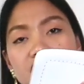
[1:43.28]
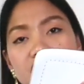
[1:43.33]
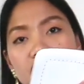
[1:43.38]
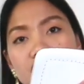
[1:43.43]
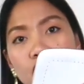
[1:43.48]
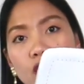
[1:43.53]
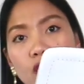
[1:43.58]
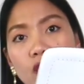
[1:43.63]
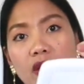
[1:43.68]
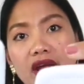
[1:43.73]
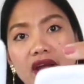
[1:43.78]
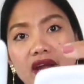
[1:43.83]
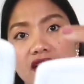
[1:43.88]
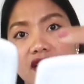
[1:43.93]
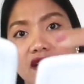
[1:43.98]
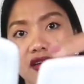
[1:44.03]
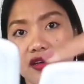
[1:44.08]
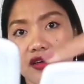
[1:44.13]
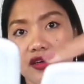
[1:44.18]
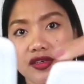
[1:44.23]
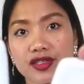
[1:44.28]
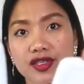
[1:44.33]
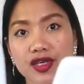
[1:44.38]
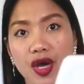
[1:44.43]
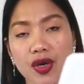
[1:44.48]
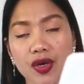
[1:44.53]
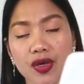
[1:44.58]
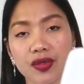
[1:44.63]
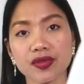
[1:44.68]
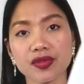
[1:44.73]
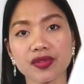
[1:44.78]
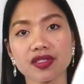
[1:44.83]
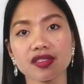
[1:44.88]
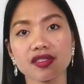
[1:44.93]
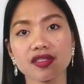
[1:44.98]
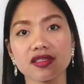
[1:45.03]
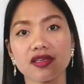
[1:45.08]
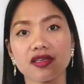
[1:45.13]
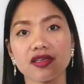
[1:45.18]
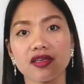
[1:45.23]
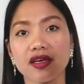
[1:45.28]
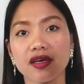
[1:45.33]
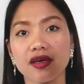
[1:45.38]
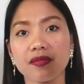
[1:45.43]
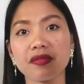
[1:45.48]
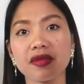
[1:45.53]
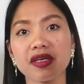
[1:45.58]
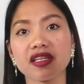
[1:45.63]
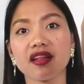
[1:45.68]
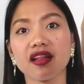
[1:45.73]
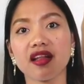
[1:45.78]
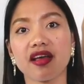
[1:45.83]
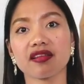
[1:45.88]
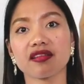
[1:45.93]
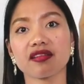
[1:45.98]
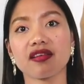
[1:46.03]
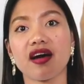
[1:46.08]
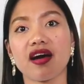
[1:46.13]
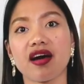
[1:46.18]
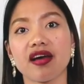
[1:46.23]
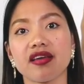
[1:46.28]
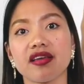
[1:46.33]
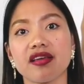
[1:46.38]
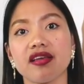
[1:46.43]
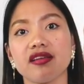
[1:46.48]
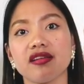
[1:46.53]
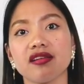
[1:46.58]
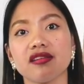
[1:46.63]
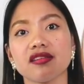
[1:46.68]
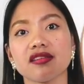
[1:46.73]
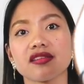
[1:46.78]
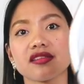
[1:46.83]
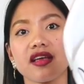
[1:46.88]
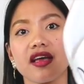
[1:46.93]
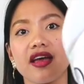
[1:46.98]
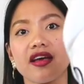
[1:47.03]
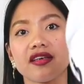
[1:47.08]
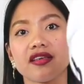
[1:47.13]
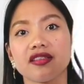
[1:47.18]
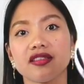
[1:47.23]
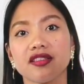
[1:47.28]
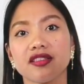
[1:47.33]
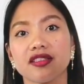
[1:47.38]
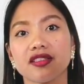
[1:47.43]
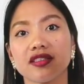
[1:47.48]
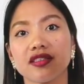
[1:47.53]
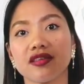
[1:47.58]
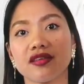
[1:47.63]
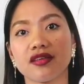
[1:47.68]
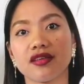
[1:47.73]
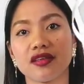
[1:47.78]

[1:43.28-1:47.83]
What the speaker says: square toes, mid-length high heels, and